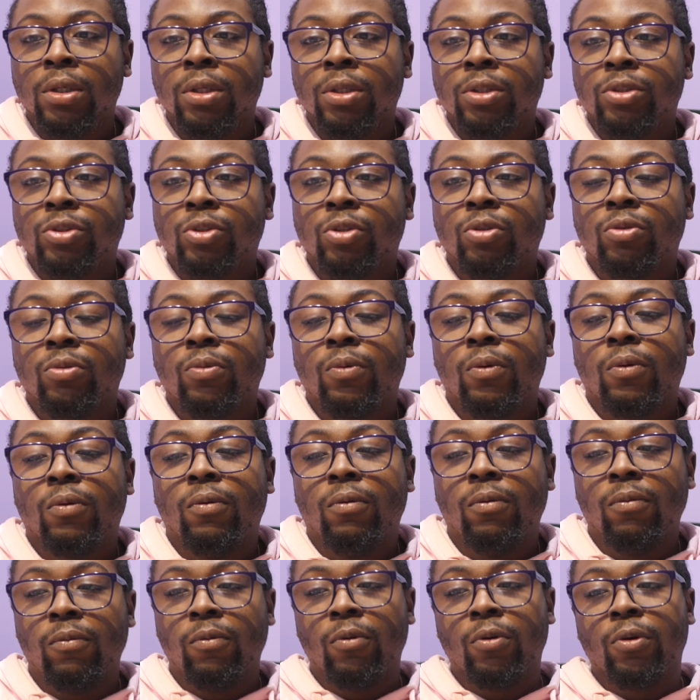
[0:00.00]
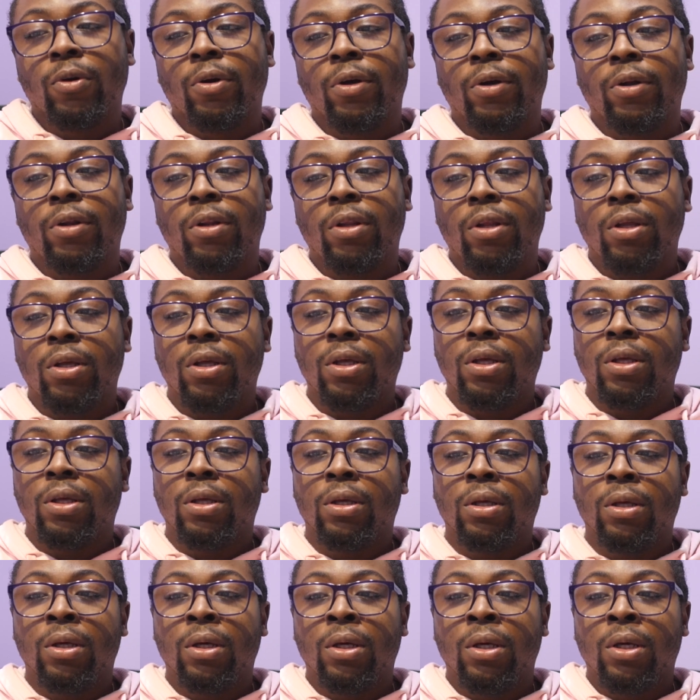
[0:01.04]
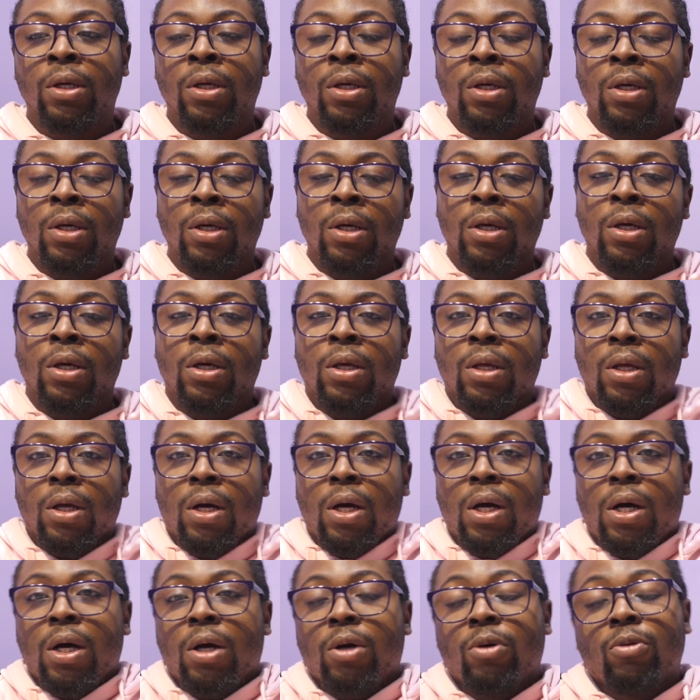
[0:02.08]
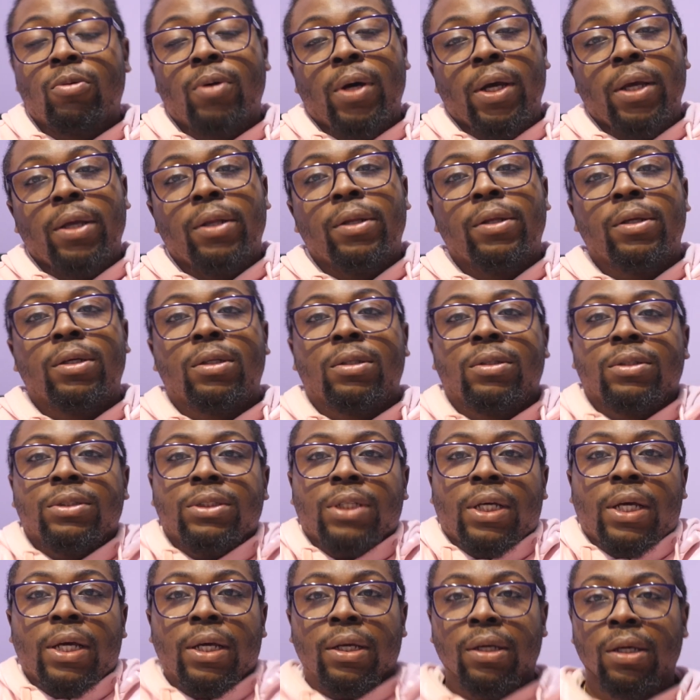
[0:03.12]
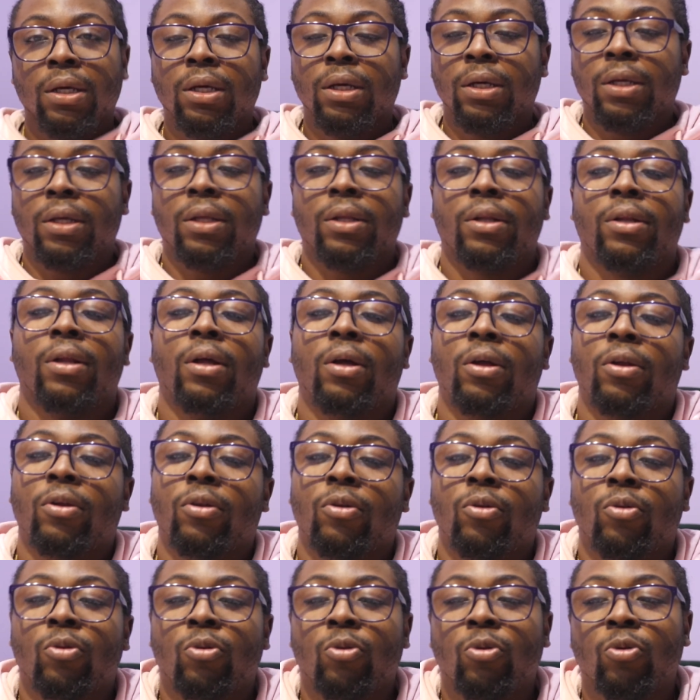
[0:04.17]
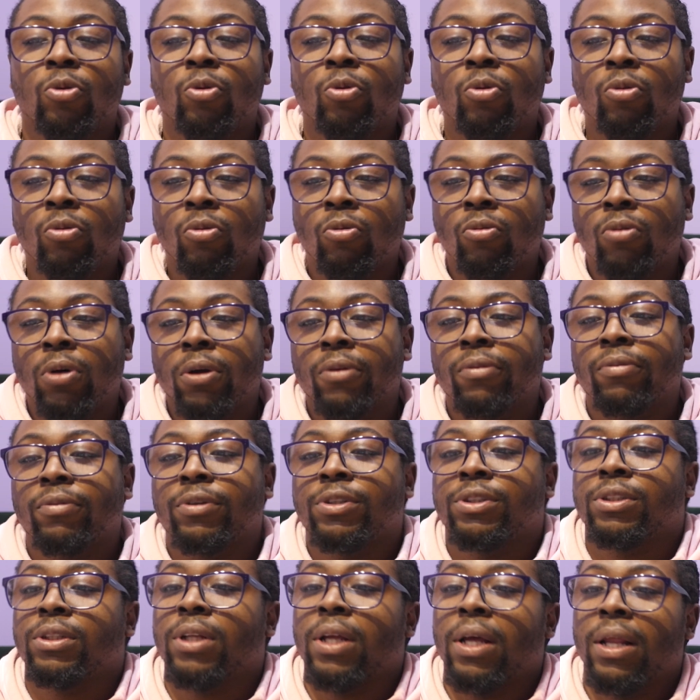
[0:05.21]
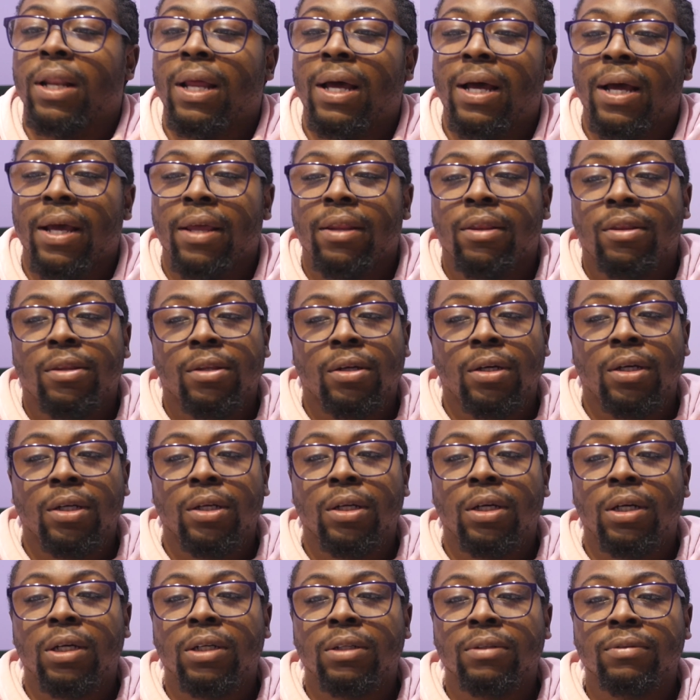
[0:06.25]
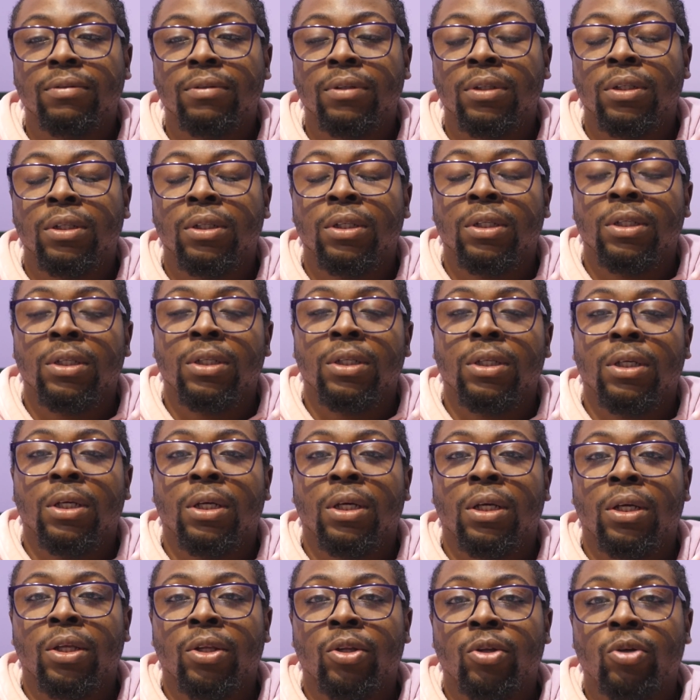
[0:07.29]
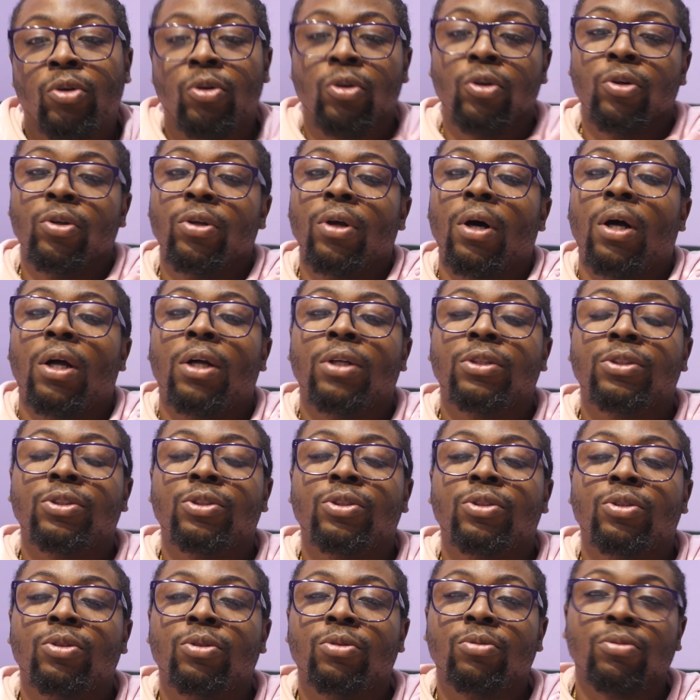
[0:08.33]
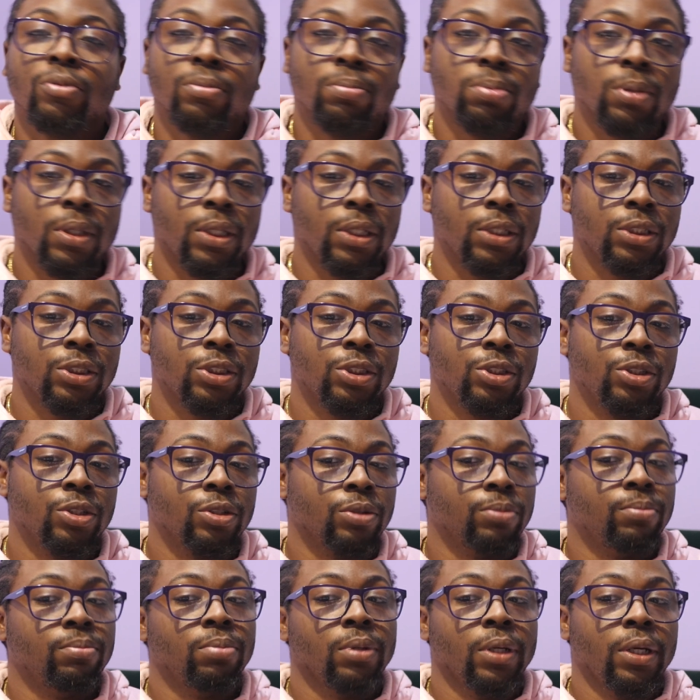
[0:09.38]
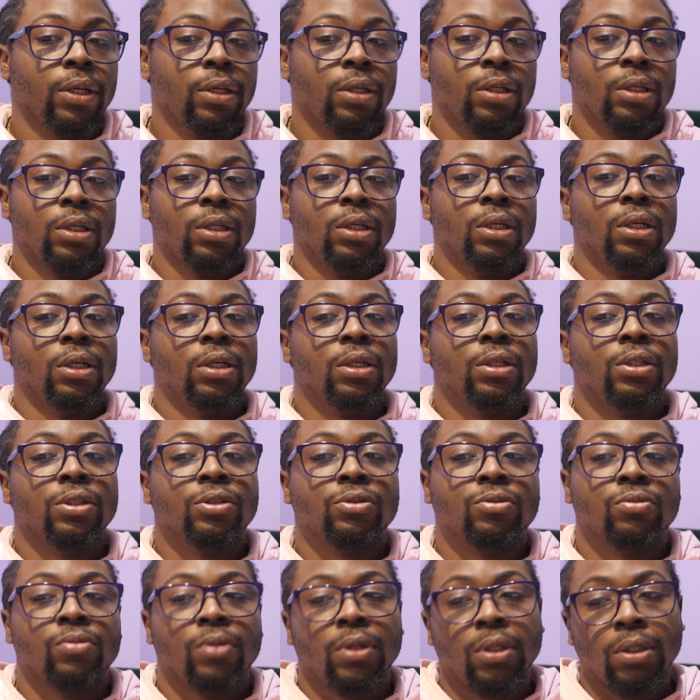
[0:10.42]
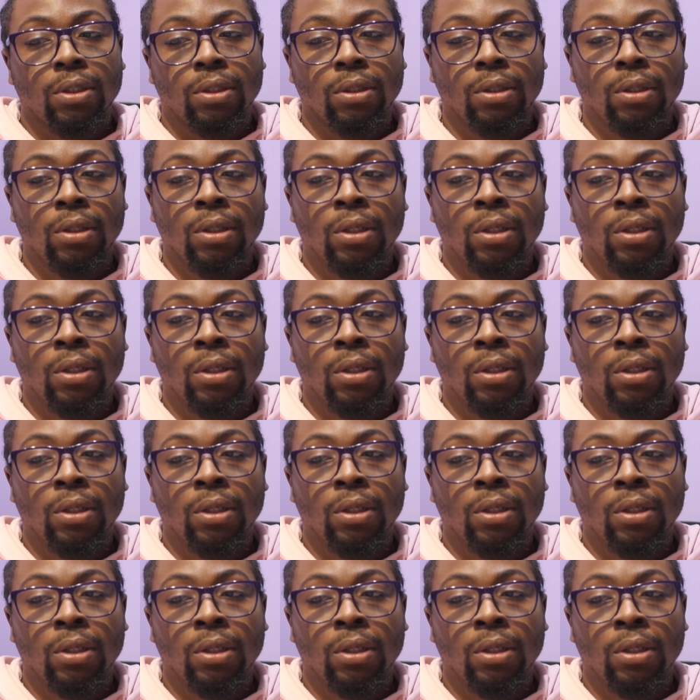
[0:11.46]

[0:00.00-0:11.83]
So for the Hawaiian yellow tang, the one fish that I thought of could also replace your blenny as well,